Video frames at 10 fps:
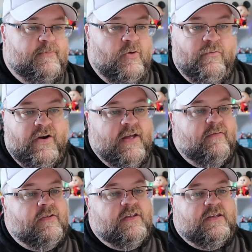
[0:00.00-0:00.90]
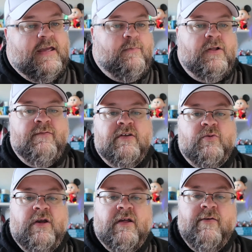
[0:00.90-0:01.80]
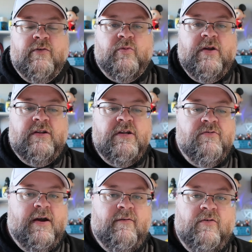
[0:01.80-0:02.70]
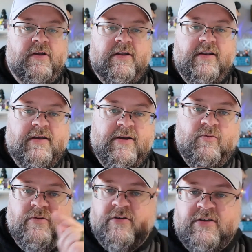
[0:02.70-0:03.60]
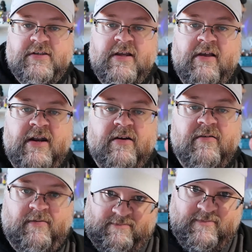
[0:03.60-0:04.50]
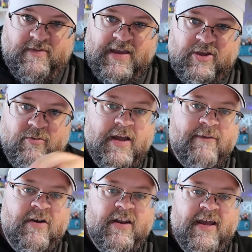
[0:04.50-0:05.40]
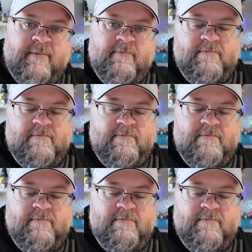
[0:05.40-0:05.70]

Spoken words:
Don't forget, keep living the sweet life with Sweet Tea Travel, and we'll see you later. Thank you. Have a good day.